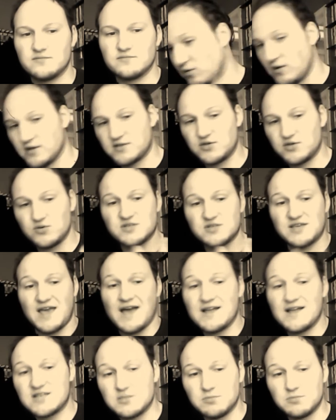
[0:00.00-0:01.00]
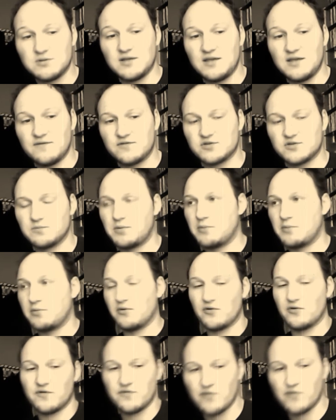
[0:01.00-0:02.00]
They're too scared to believe. Some people
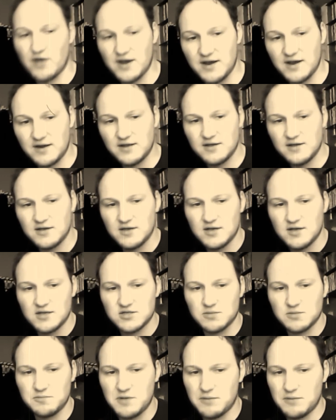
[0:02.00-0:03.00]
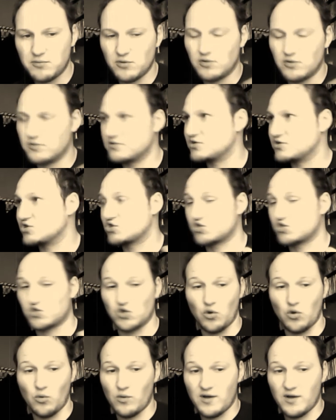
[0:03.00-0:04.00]
are afraid. Some people just
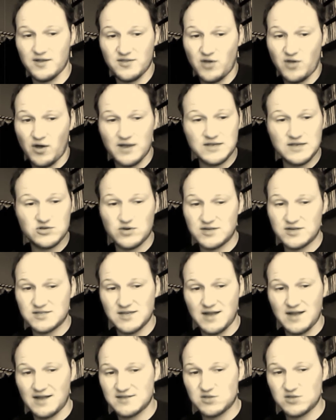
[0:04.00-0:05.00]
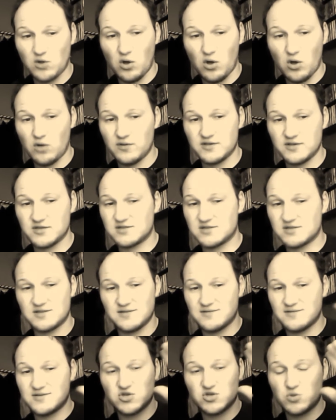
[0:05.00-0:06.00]
are not interested at all. They
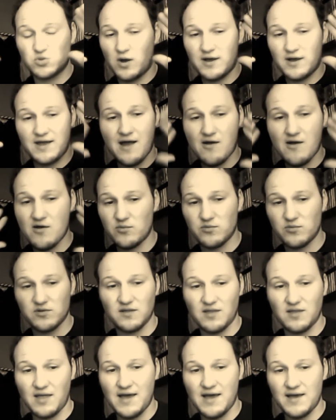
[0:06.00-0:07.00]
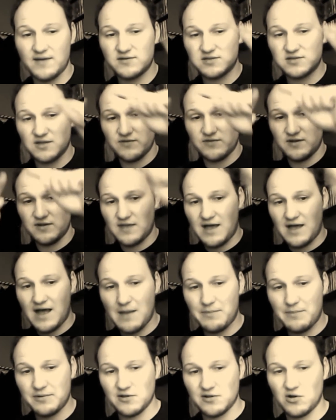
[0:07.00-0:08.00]
just want to carry on with their lives, living in a
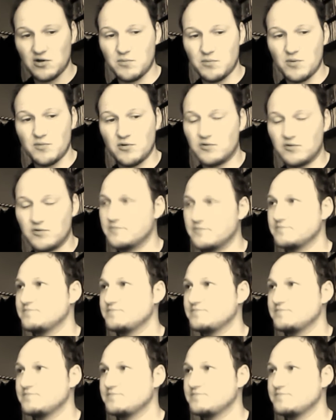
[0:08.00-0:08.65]
happy little bubble.